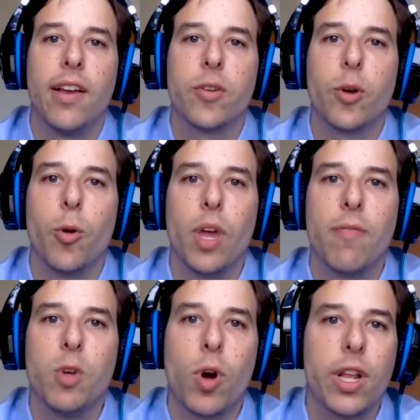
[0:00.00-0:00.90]
So
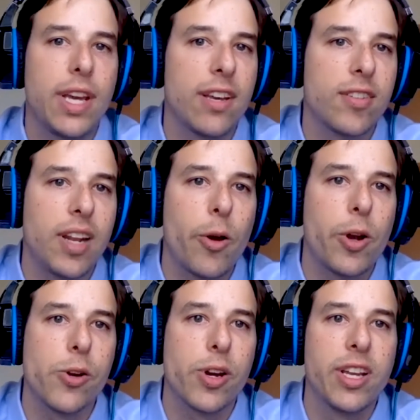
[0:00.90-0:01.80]
if you want to test it
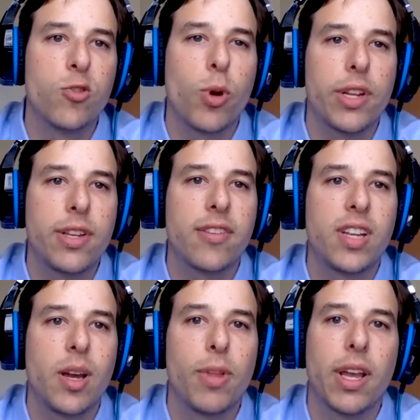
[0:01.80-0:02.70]
out or your kids want to test it up,